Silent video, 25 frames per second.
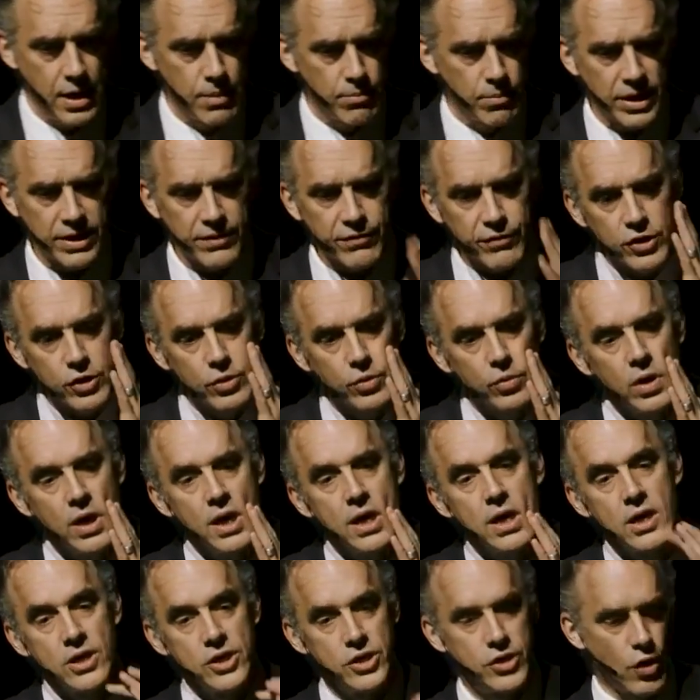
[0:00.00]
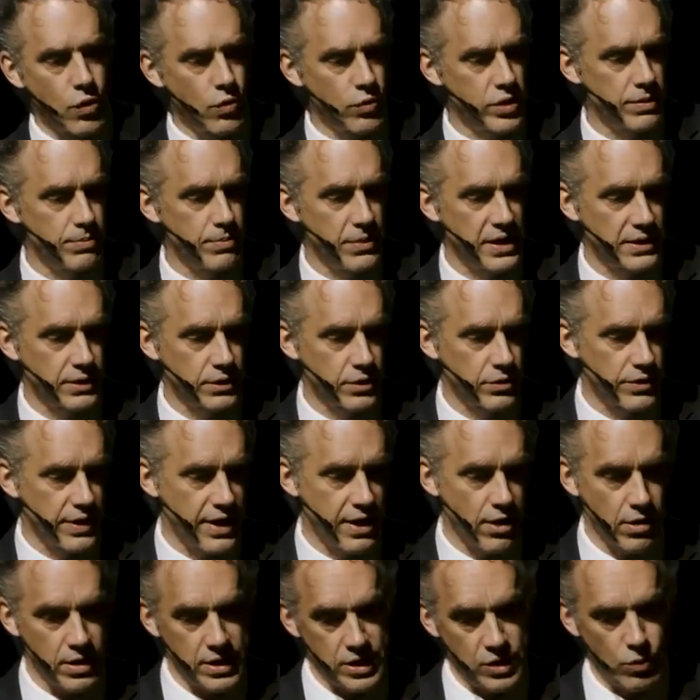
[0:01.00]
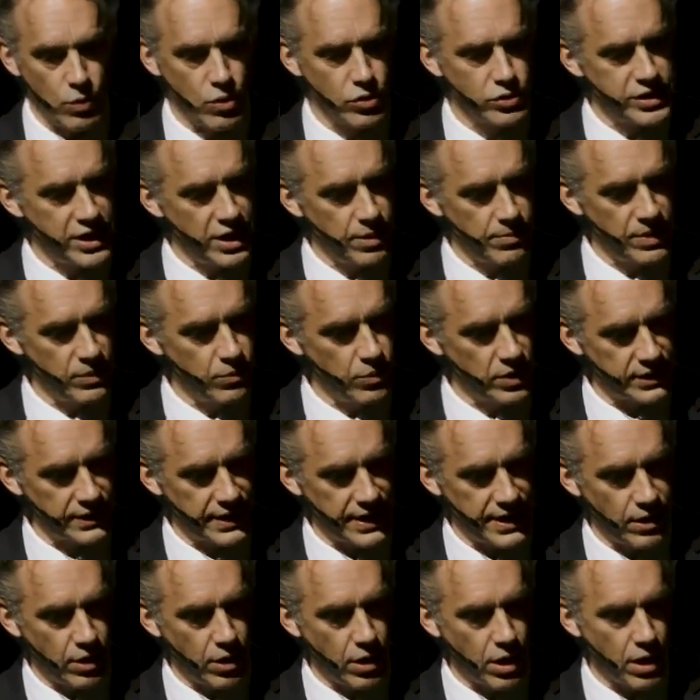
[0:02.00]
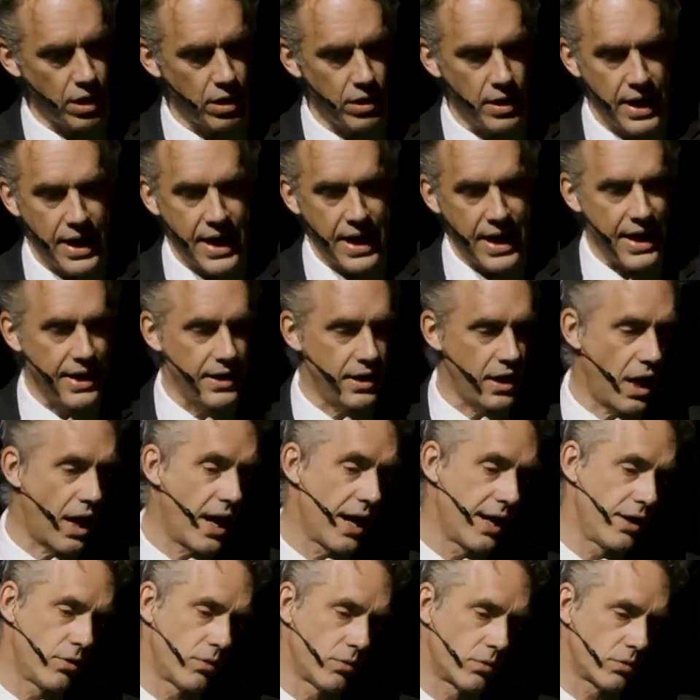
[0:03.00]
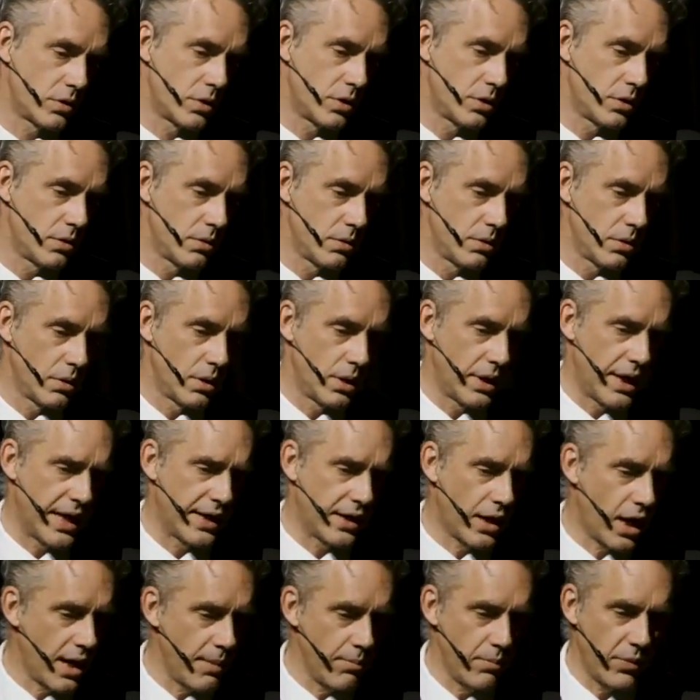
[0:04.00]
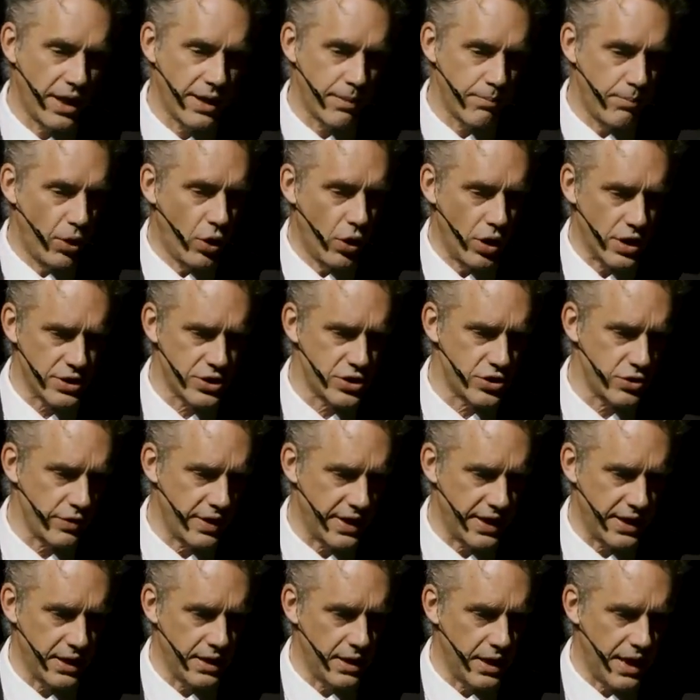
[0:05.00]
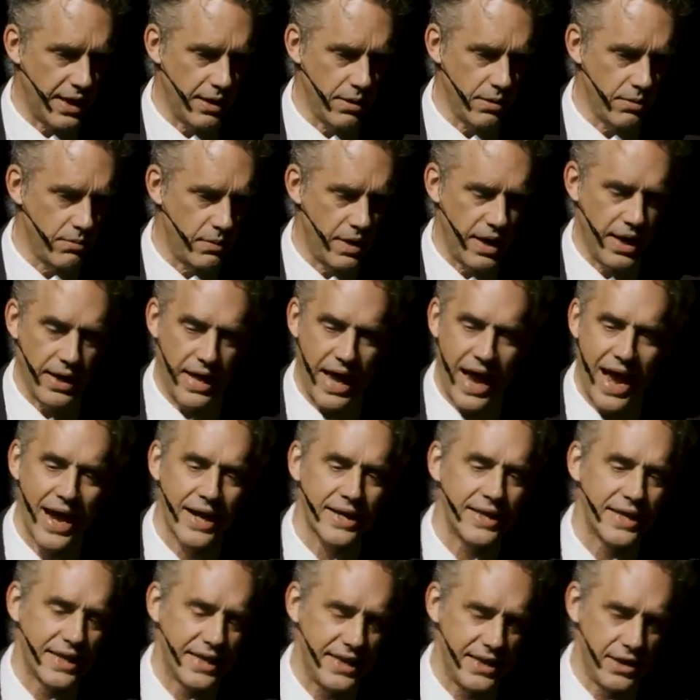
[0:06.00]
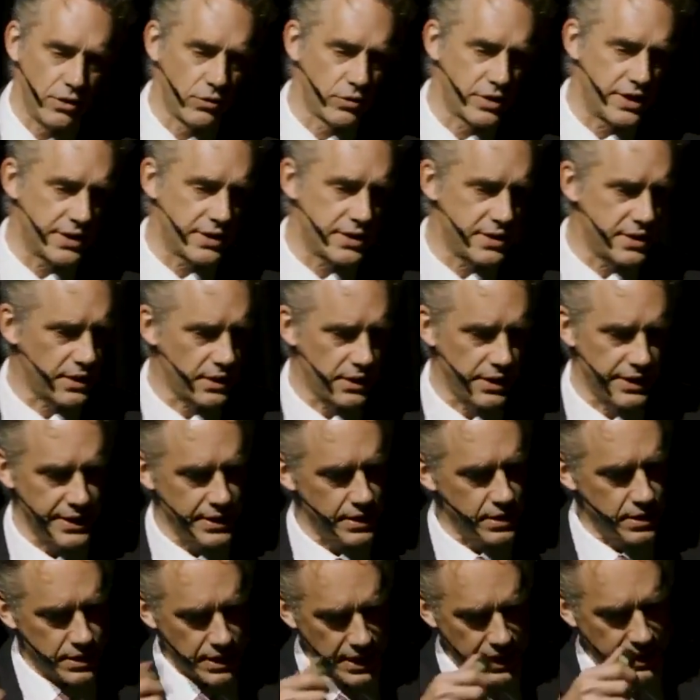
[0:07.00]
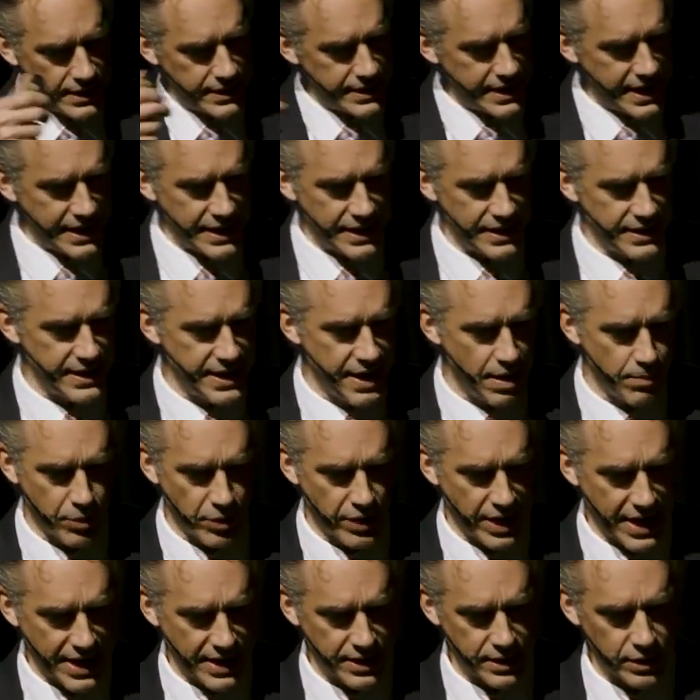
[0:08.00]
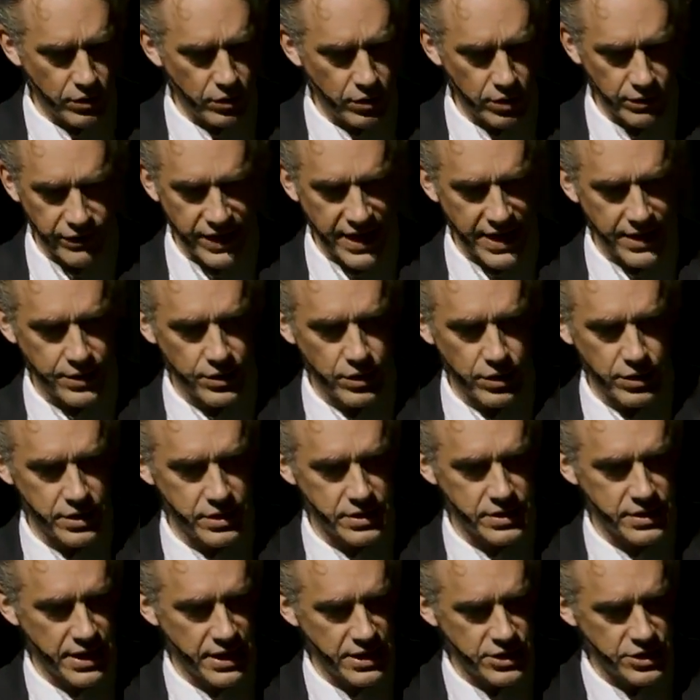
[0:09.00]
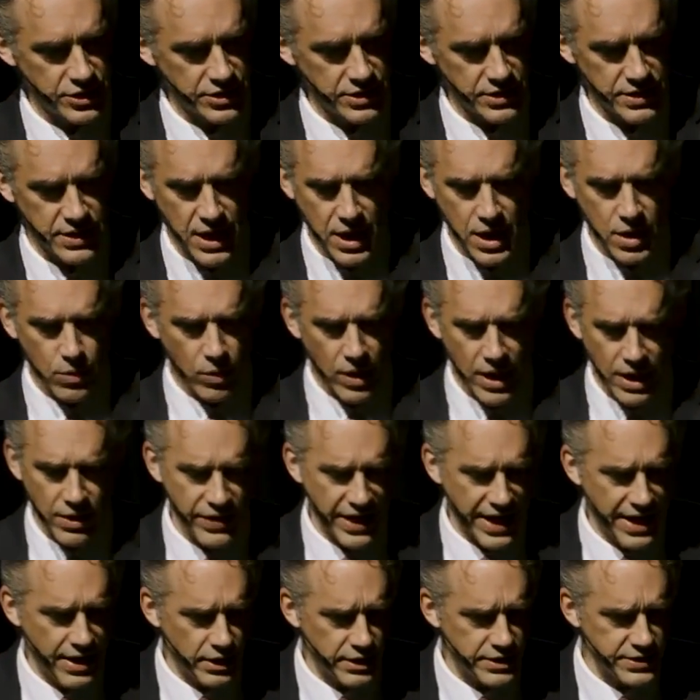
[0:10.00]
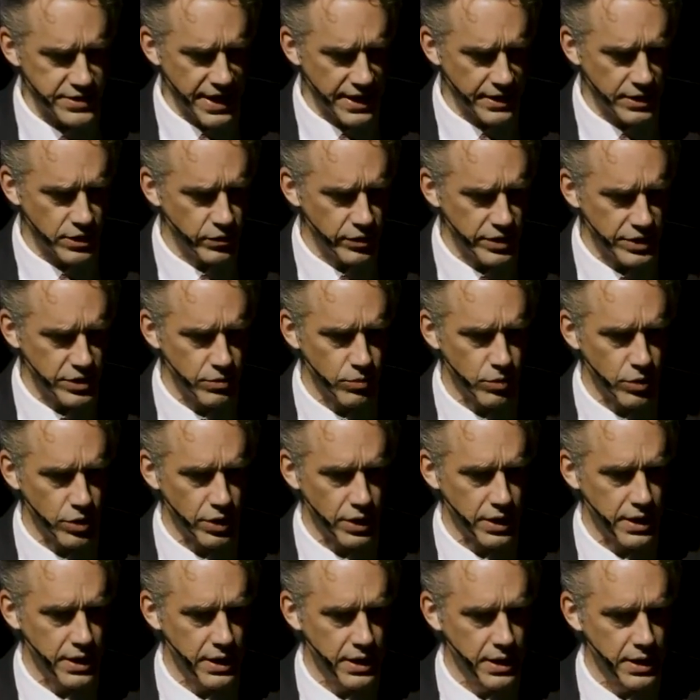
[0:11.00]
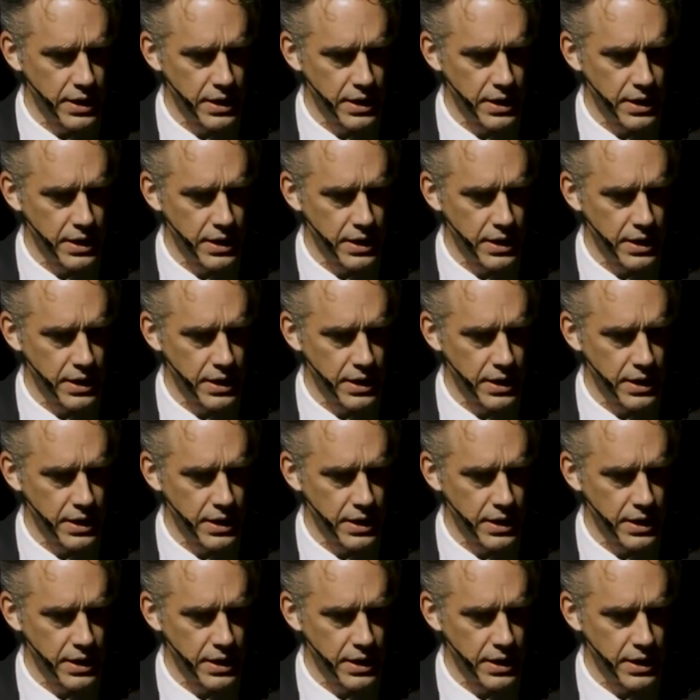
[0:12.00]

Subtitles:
But if you don't admit they're there and you won't tell me what they are, and I'm like posturing and acting egotistically and taking the upper hand and all of that in our discussions, well, how the hell is that going to work?